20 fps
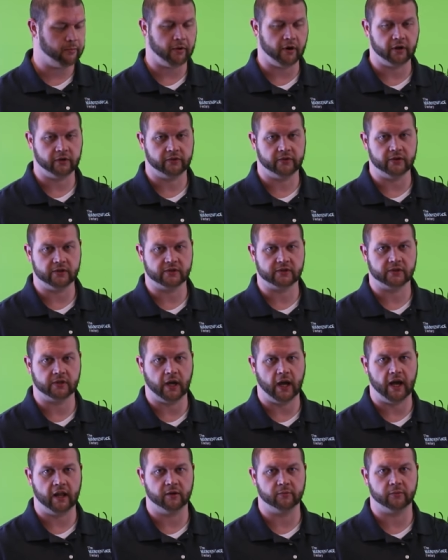apart this
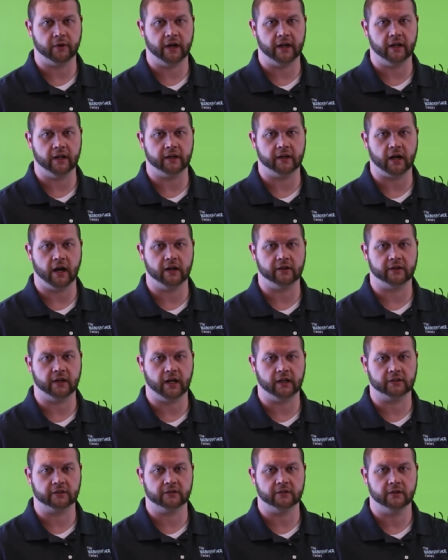Allen Bradley
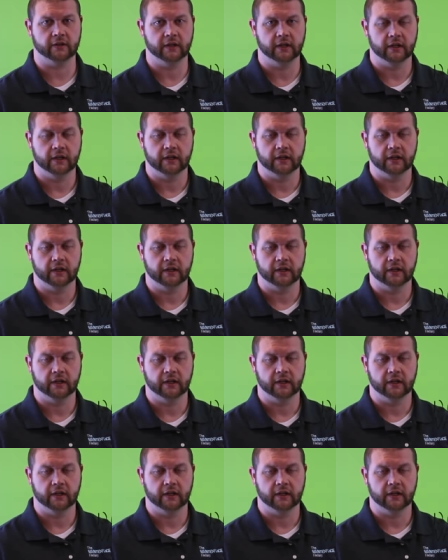contactor